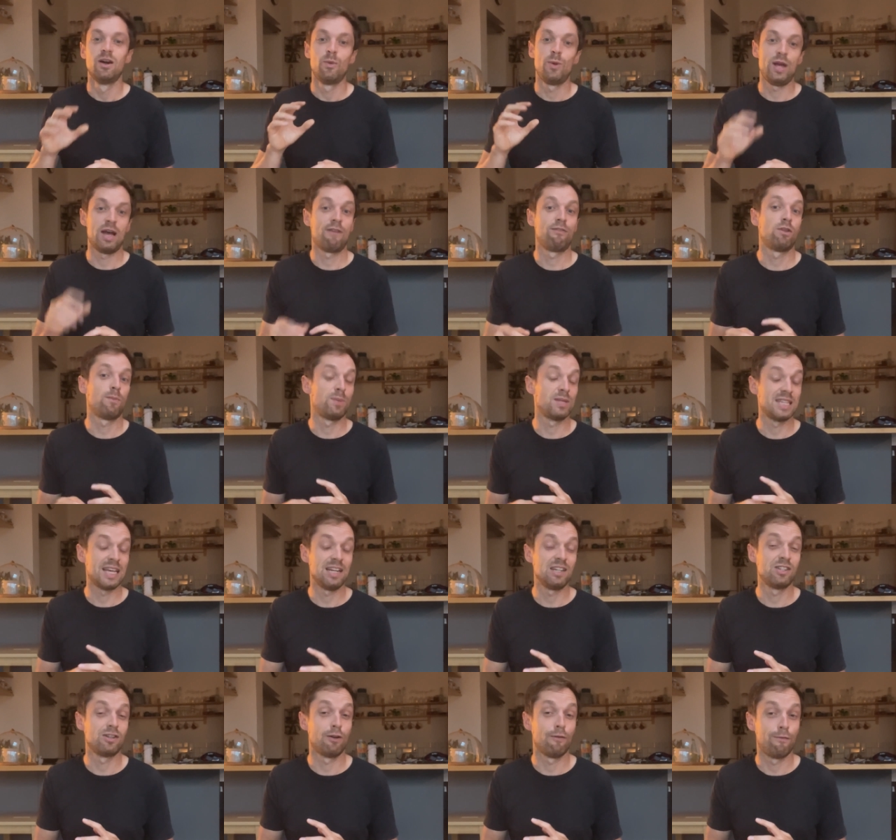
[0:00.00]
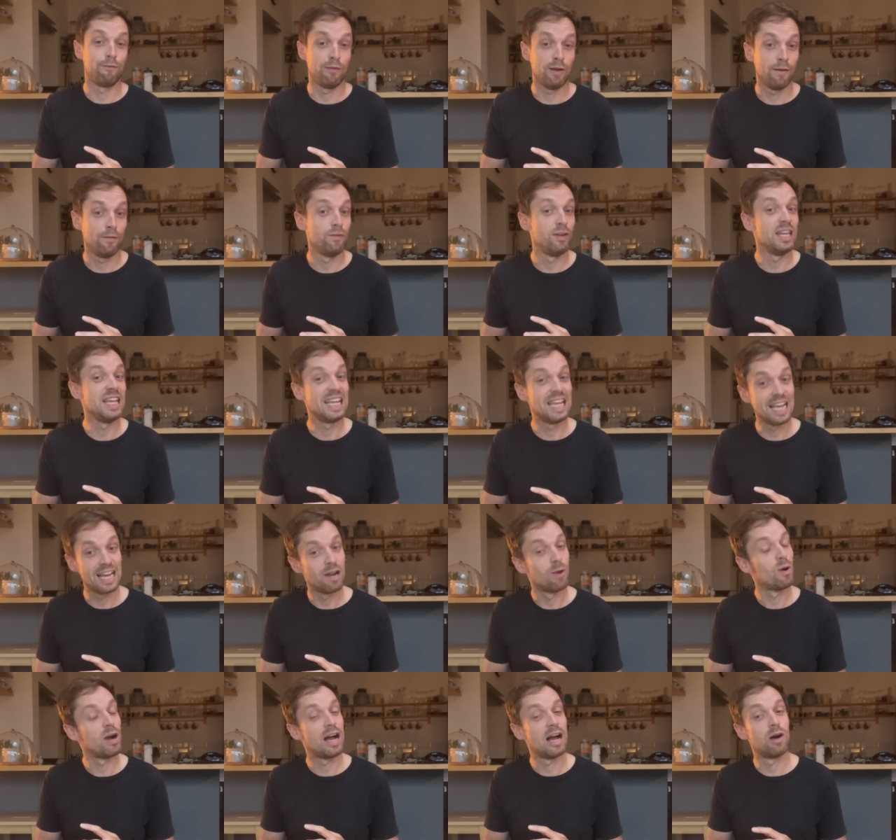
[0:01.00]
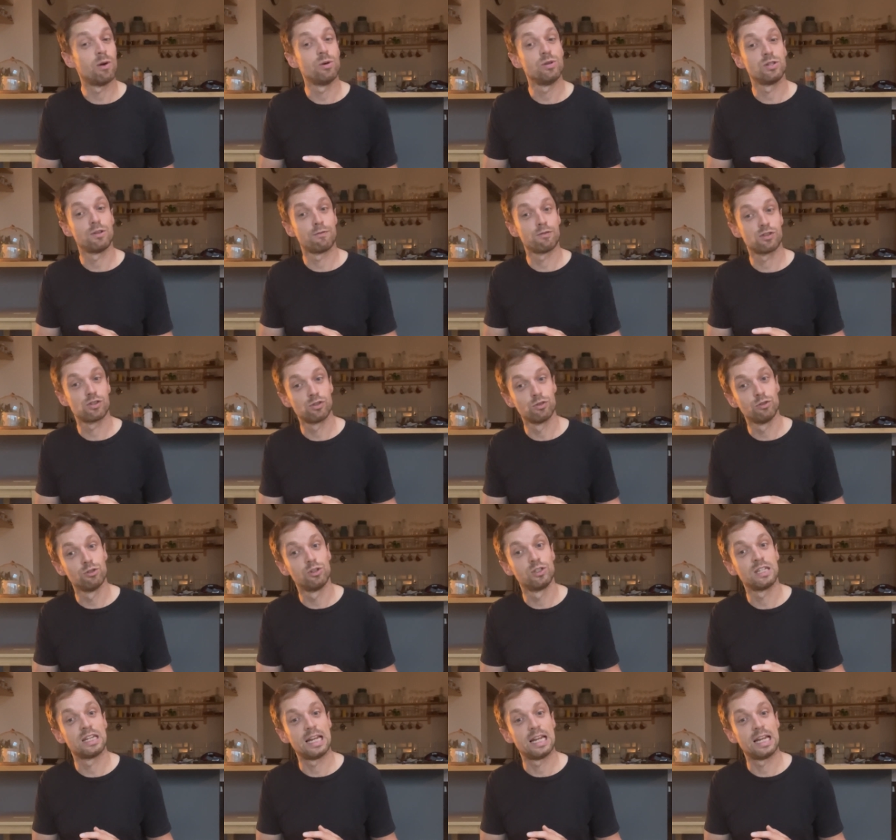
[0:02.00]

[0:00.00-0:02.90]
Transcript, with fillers: we have the potential of fifty gigawatt hours of stored